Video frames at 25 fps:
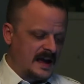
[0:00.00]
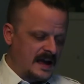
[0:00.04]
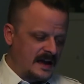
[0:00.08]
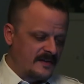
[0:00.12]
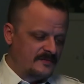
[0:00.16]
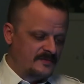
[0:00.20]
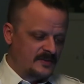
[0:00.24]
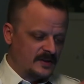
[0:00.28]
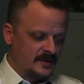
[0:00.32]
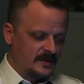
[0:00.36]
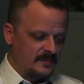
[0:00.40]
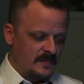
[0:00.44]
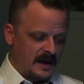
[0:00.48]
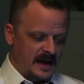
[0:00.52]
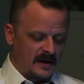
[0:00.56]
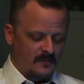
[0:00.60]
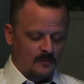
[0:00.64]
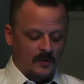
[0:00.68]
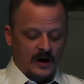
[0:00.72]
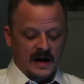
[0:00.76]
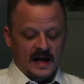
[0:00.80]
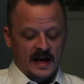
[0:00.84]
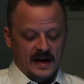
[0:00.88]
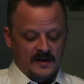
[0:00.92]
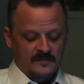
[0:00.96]
I have them. I
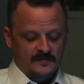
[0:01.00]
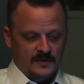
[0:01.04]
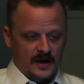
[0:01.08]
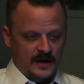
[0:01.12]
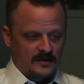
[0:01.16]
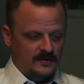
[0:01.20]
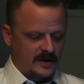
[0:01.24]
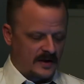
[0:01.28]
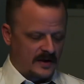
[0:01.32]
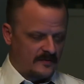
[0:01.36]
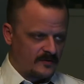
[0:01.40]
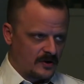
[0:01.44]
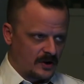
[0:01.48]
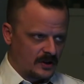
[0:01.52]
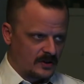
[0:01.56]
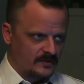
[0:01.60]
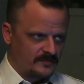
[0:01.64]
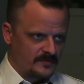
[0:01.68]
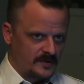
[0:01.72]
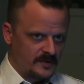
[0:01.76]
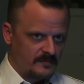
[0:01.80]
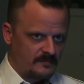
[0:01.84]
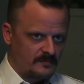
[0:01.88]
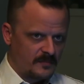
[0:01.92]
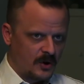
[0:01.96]
don't have all
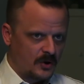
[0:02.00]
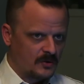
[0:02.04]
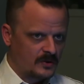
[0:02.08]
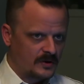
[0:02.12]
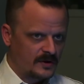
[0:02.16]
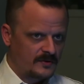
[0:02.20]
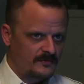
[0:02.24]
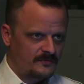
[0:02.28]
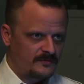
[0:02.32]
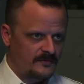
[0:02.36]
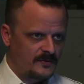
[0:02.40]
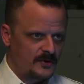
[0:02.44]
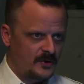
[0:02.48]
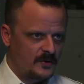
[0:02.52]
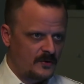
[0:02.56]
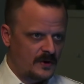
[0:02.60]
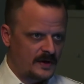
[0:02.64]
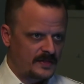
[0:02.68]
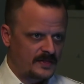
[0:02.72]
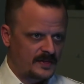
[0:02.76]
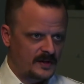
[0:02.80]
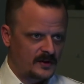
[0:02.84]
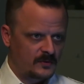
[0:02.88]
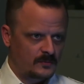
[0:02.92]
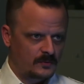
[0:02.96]
of them. Only a few,
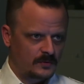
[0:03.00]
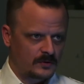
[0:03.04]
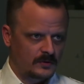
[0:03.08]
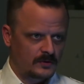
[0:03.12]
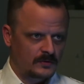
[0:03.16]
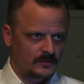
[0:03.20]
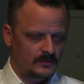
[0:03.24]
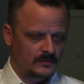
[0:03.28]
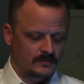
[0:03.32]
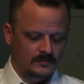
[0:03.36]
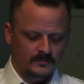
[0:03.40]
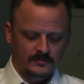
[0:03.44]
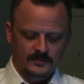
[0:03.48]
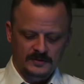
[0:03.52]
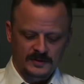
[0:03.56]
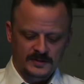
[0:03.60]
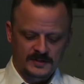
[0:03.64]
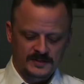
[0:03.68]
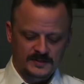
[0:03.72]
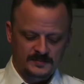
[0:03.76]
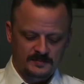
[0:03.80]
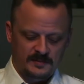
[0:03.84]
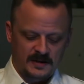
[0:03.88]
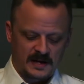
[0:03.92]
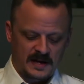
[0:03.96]
I think, were
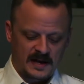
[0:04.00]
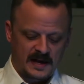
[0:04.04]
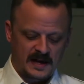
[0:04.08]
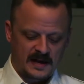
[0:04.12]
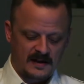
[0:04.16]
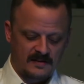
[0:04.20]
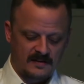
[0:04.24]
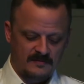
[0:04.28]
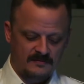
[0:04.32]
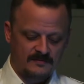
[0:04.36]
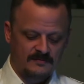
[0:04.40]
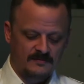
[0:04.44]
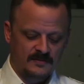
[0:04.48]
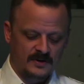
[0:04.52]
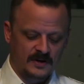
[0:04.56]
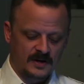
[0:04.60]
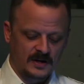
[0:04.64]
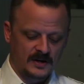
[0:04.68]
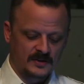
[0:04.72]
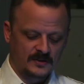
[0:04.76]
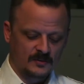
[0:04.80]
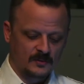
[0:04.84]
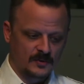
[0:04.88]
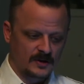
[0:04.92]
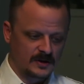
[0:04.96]
released, but I have
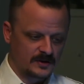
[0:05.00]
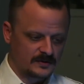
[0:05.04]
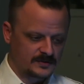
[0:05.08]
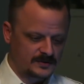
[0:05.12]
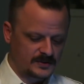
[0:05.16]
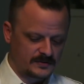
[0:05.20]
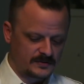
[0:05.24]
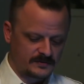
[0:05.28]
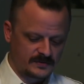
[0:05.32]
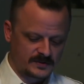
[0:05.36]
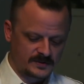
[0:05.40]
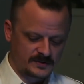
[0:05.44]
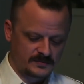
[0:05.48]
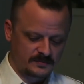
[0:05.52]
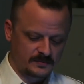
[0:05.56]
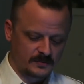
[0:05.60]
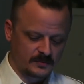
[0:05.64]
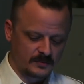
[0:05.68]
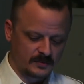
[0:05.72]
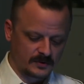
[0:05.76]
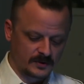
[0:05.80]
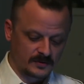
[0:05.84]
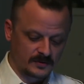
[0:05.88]
the one on traversable